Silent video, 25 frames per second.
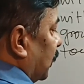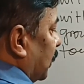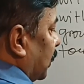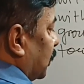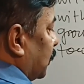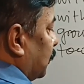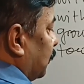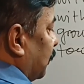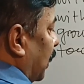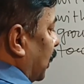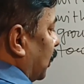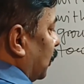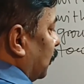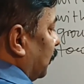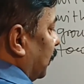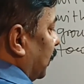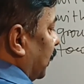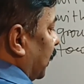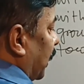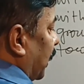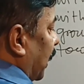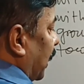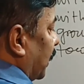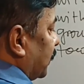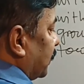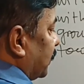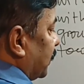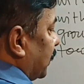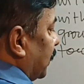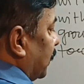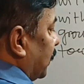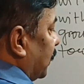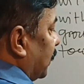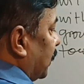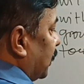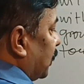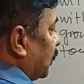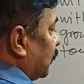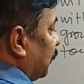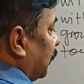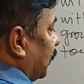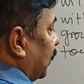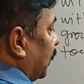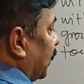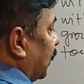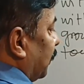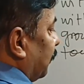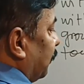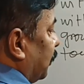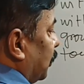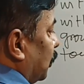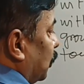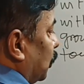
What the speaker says: this value will cancel, this will give